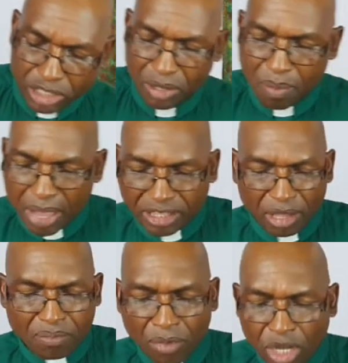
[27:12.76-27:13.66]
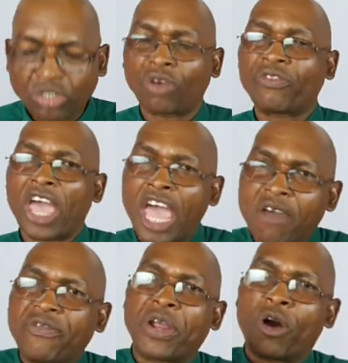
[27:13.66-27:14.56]
make the most of
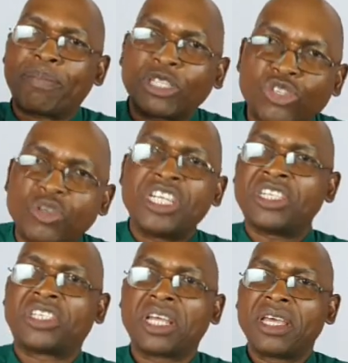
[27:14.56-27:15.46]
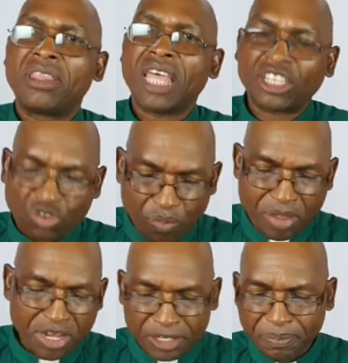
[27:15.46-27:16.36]
every opportunity that you
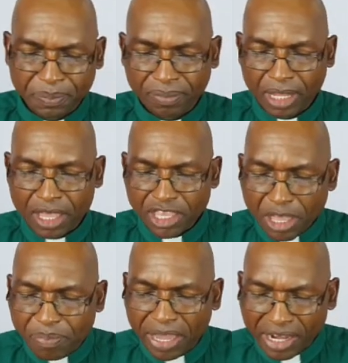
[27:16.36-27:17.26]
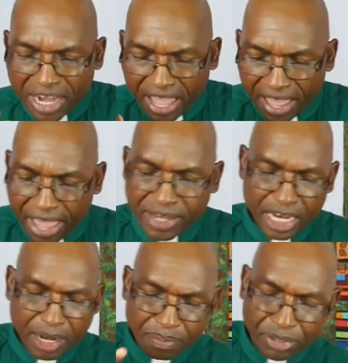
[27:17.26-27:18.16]
meet. Keep a clear head
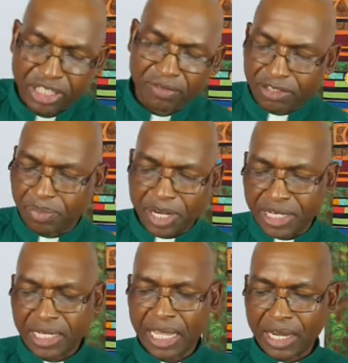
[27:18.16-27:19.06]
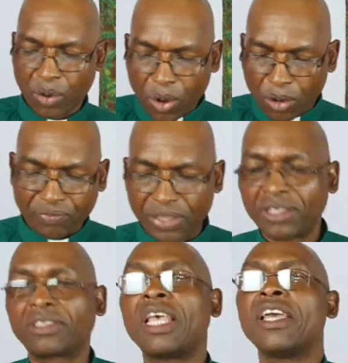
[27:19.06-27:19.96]
and a positive spirit. In all
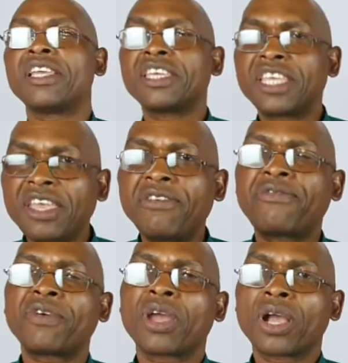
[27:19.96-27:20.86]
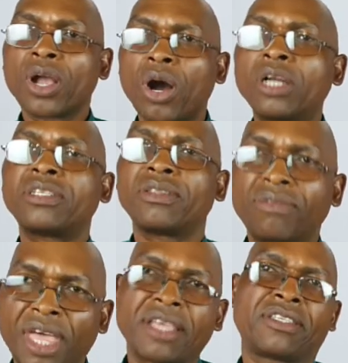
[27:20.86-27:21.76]
things, give God
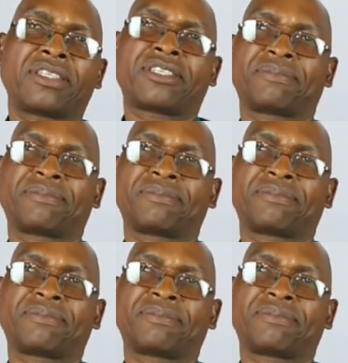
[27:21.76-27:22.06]
thanks.